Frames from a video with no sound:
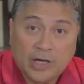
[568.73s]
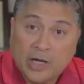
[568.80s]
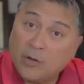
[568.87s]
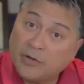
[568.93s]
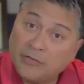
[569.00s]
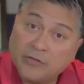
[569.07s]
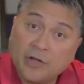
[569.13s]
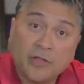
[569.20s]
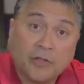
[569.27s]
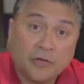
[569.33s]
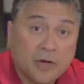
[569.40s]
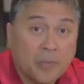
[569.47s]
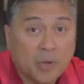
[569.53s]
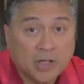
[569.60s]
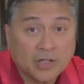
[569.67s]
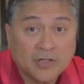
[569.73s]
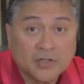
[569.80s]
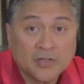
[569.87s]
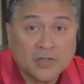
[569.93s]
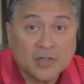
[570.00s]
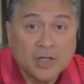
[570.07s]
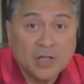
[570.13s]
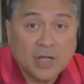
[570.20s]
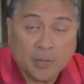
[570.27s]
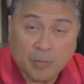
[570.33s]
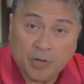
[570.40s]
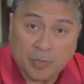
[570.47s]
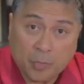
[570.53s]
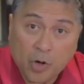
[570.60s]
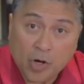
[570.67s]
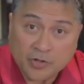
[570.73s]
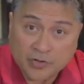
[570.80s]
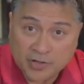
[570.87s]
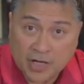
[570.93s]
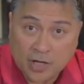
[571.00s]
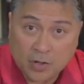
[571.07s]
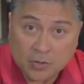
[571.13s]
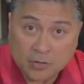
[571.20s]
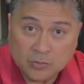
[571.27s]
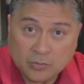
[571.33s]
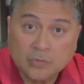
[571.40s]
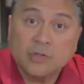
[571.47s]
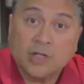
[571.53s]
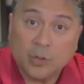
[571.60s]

Now I've done 3 months. I'm going to pause now,